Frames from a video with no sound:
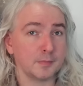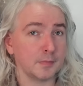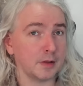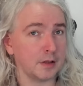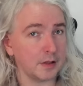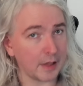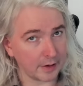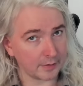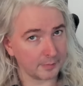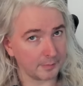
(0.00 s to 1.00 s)

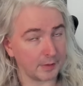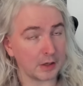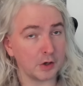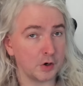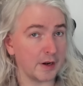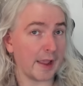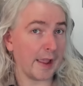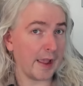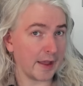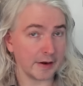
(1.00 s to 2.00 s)
yet. They could
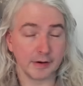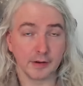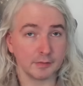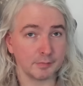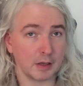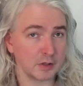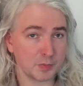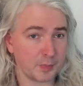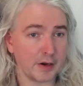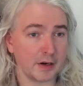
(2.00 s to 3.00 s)
add a
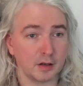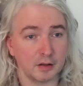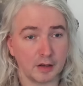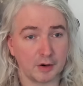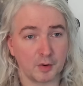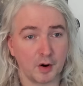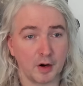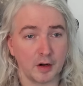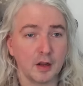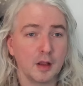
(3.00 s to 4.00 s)
spring later on.